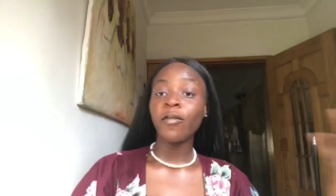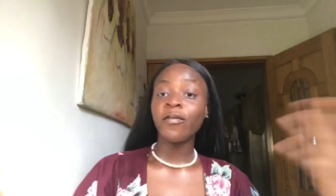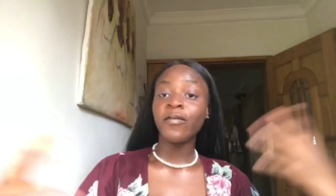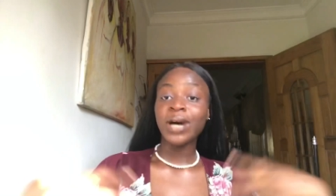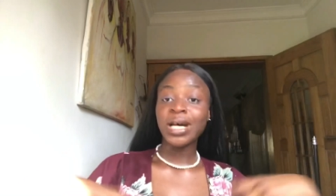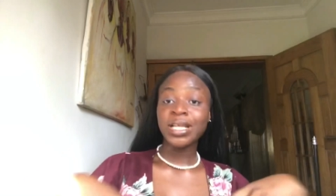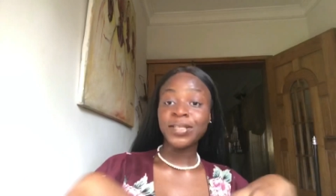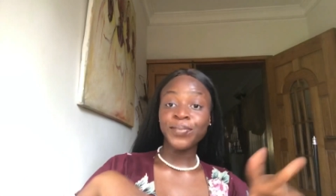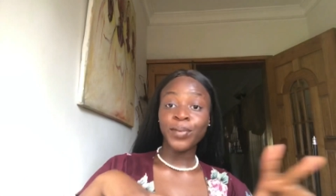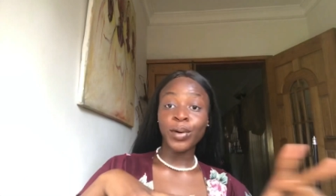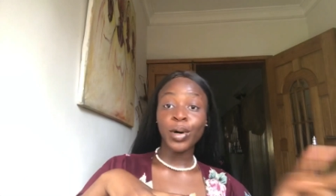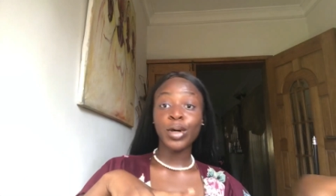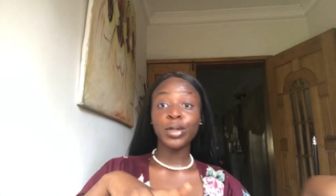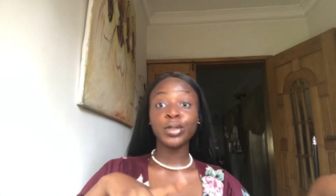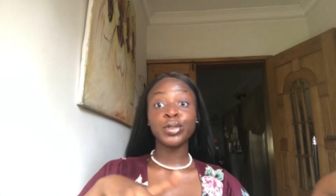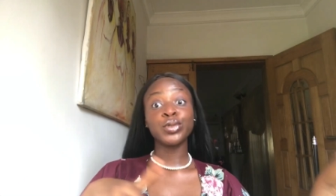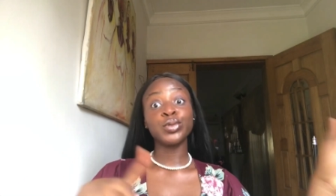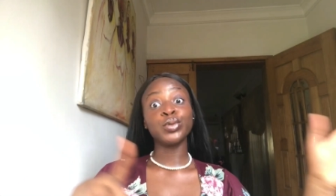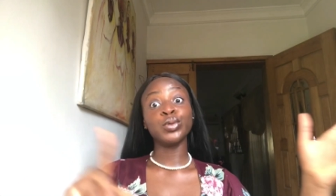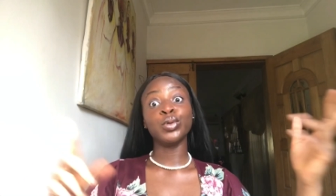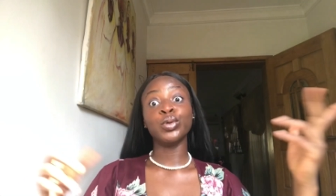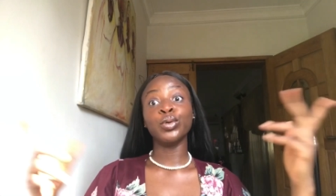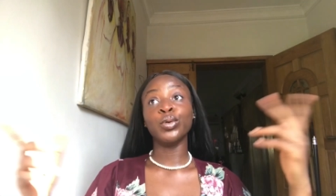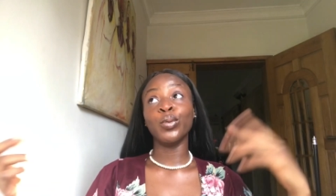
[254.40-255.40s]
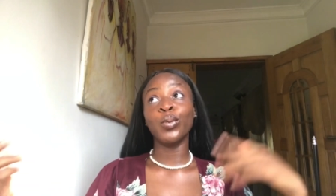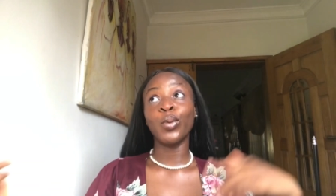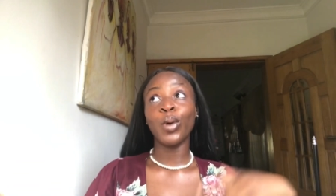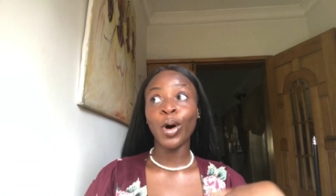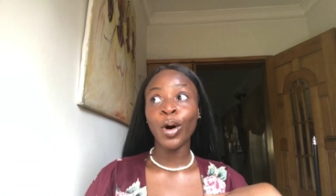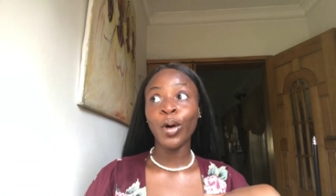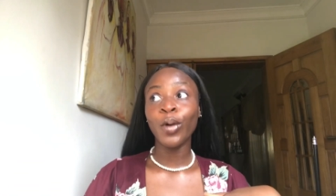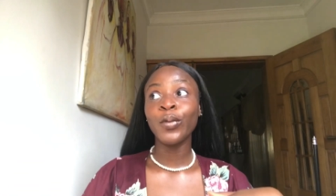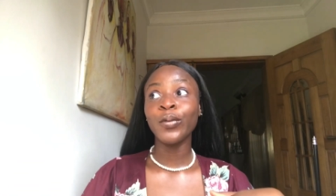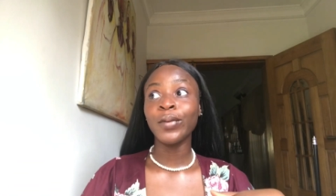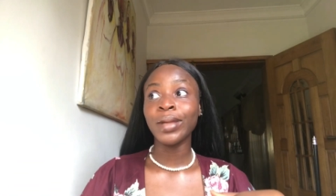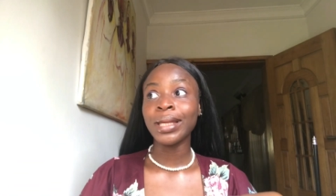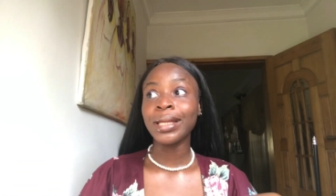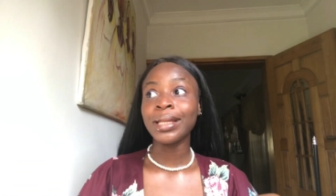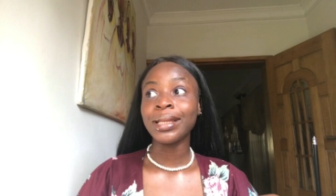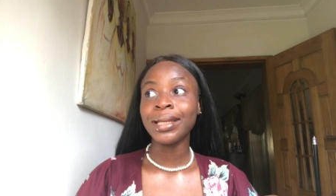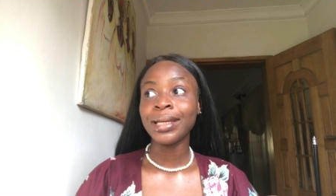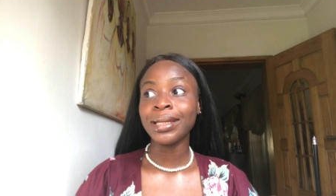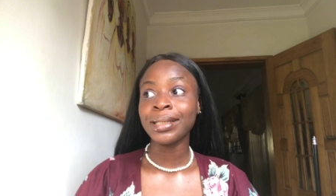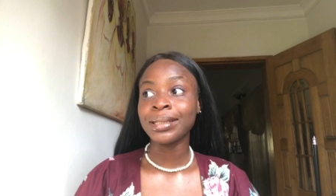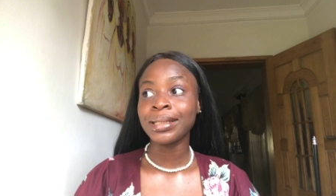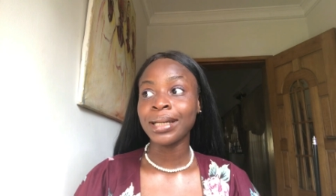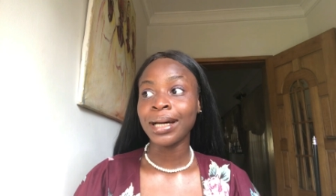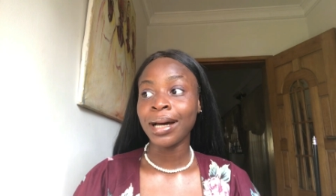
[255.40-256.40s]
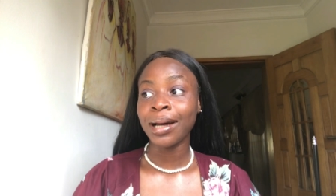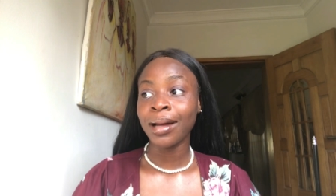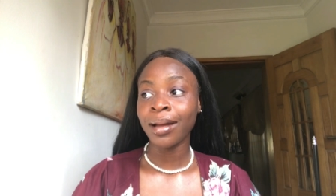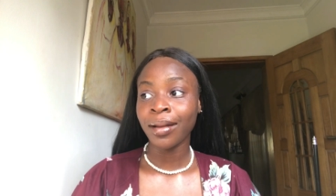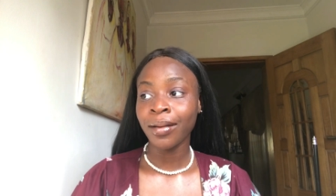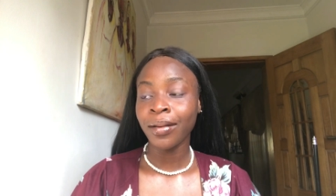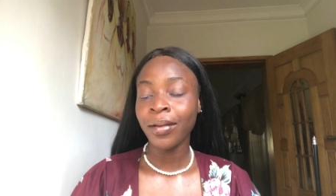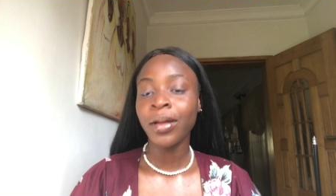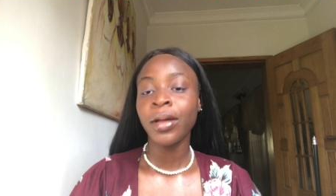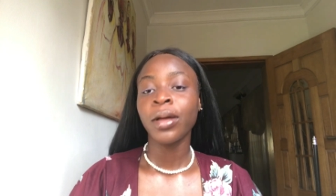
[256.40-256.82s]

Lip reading: Fast forward to 1 week later,